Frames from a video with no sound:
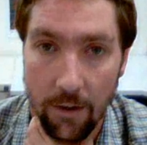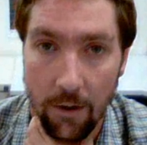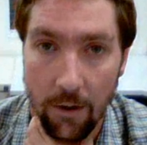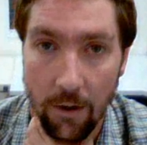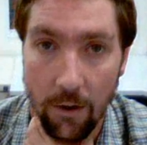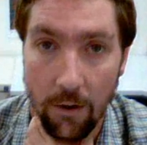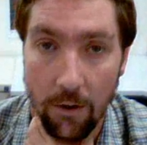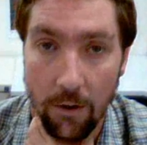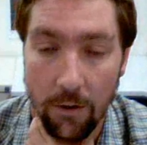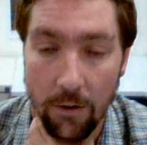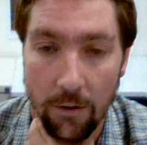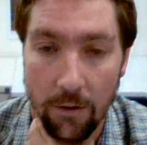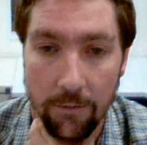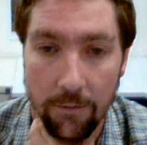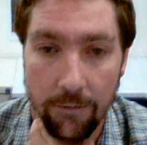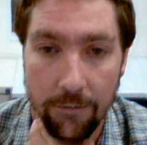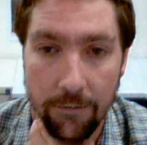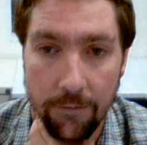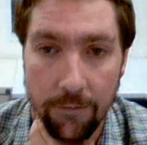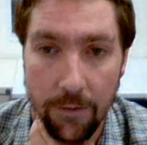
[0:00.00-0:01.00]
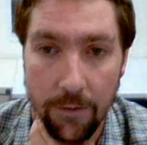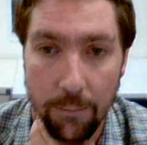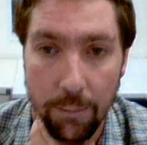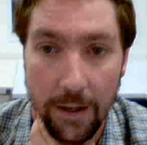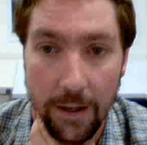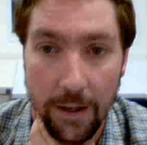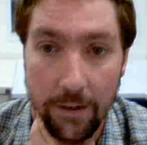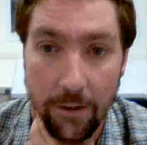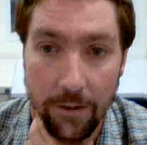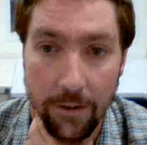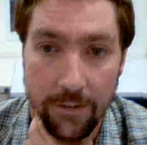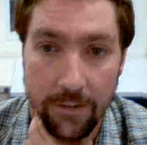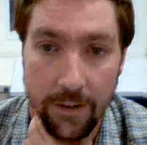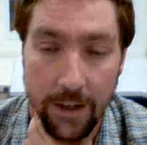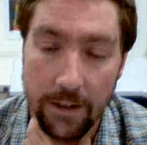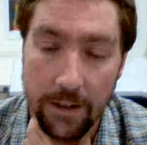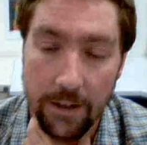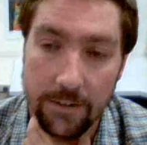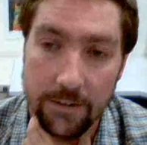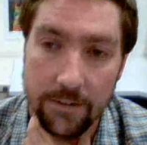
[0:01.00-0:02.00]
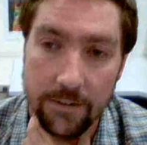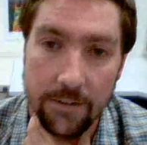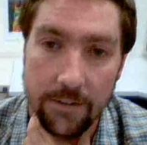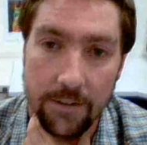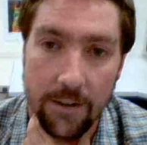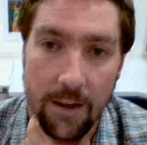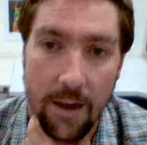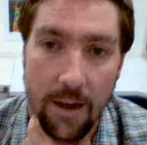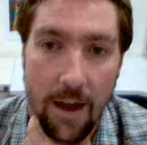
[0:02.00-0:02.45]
of the Plato text,